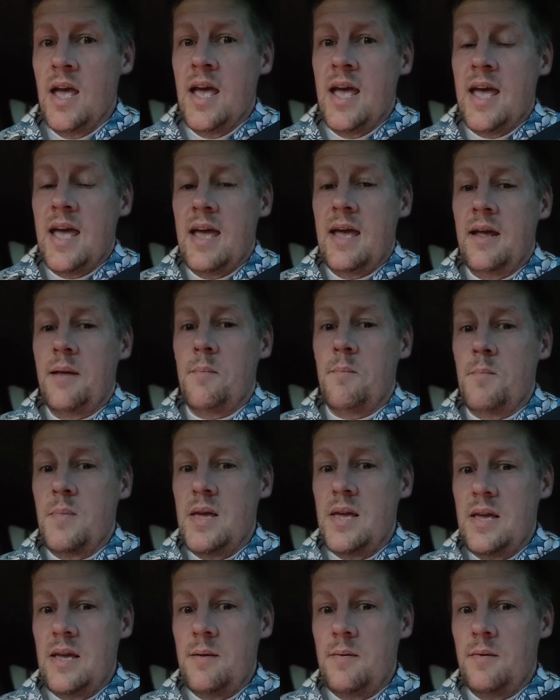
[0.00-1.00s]
And
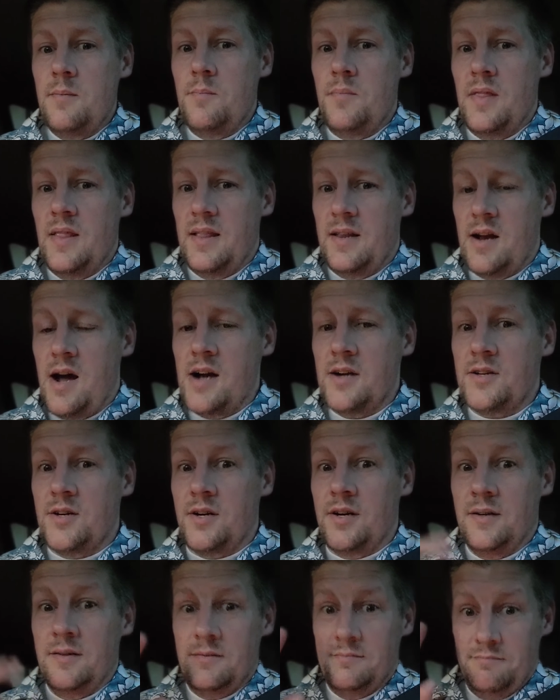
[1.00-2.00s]
me, the
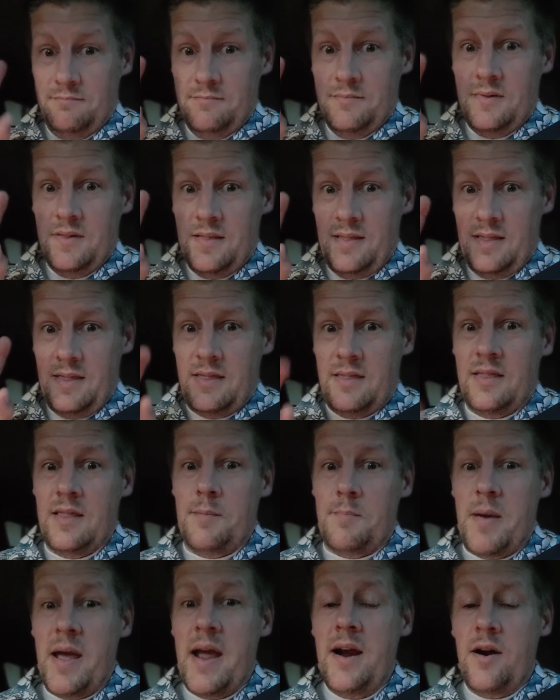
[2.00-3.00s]
doctor, the
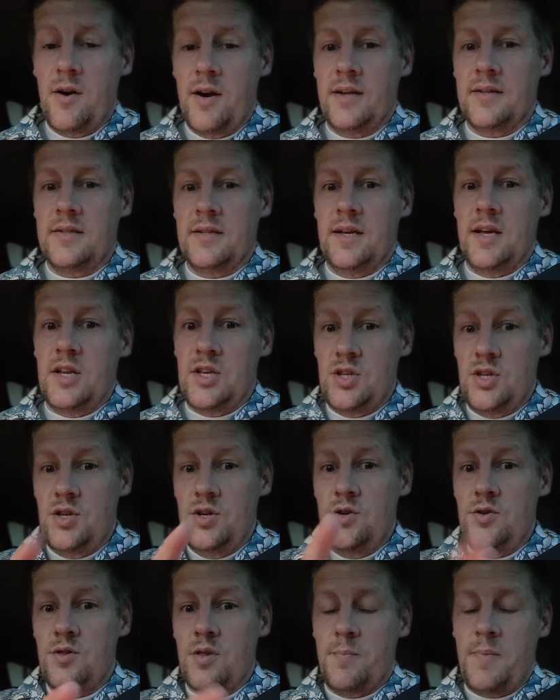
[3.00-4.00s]
parent, and
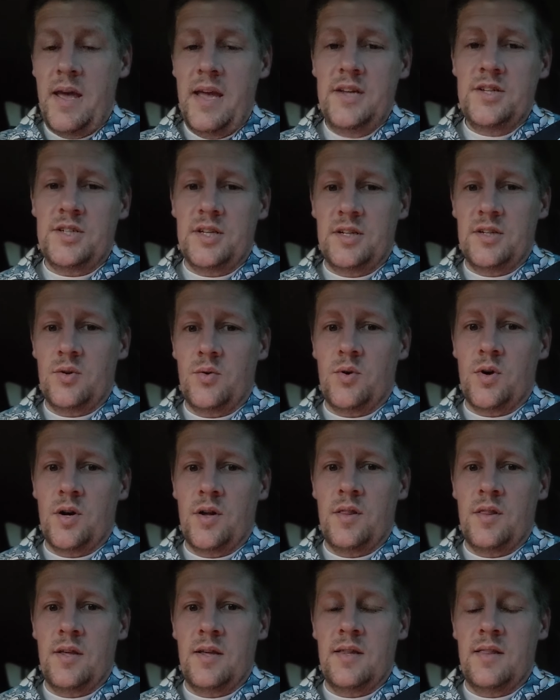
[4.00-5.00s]
you, the patient, or
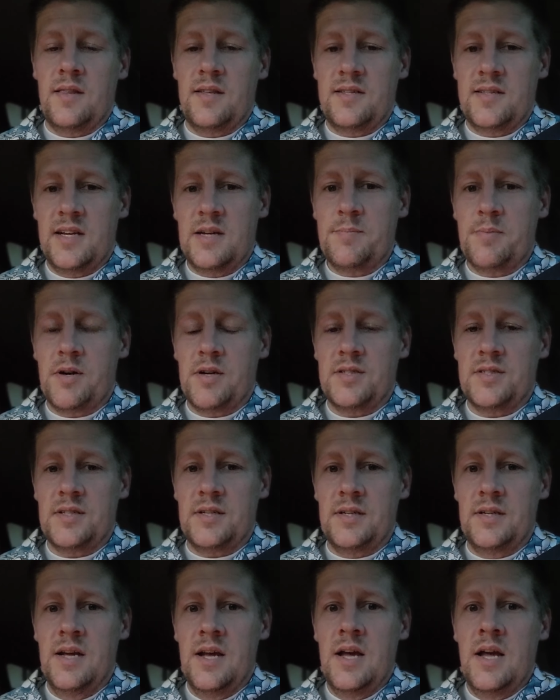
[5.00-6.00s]
the sick
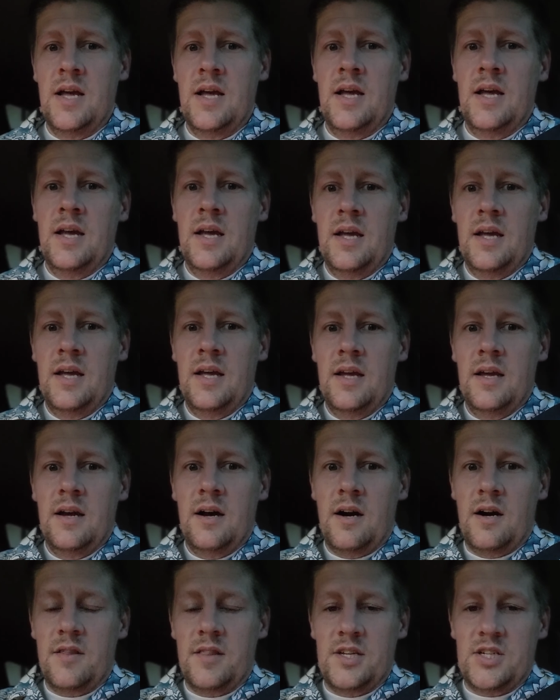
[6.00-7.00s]
person,
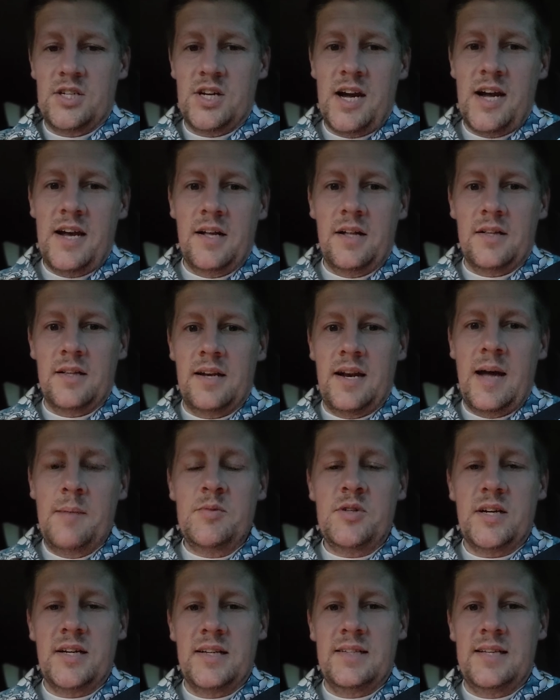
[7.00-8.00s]
are the child, and I'm
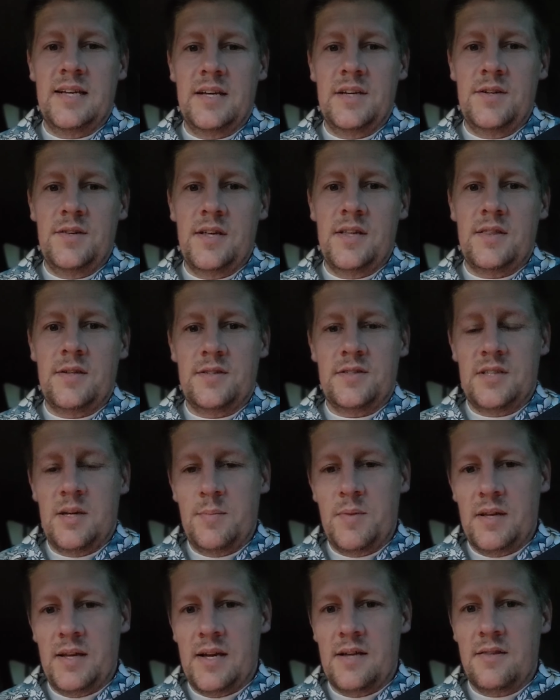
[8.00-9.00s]
trying to tell you that there's
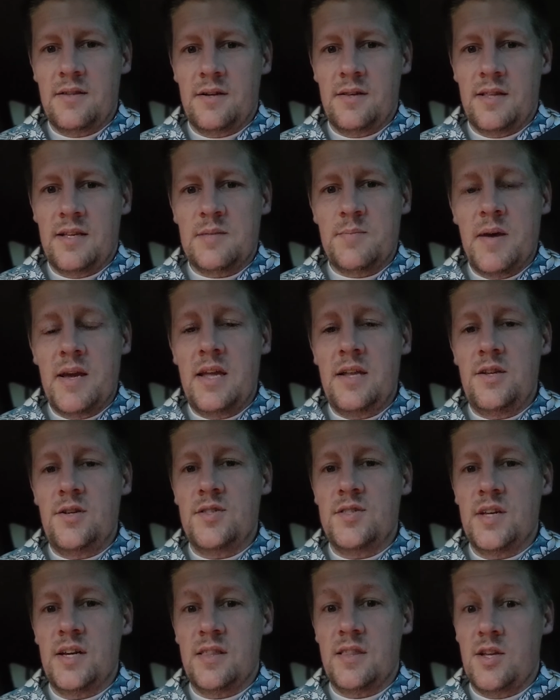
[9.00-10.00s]
something out there that's making you
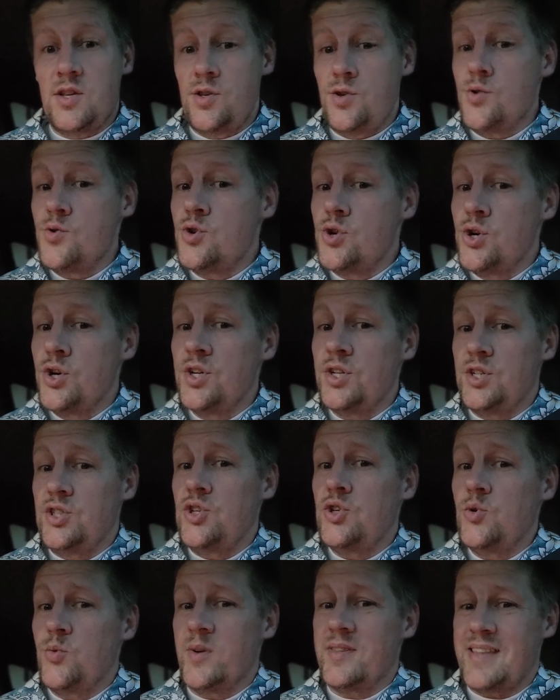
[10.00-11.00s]
sick that you could
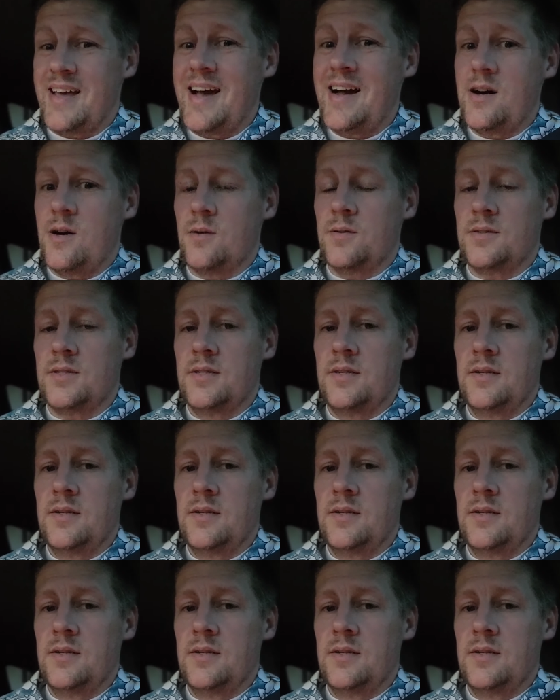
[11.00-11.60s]
do without,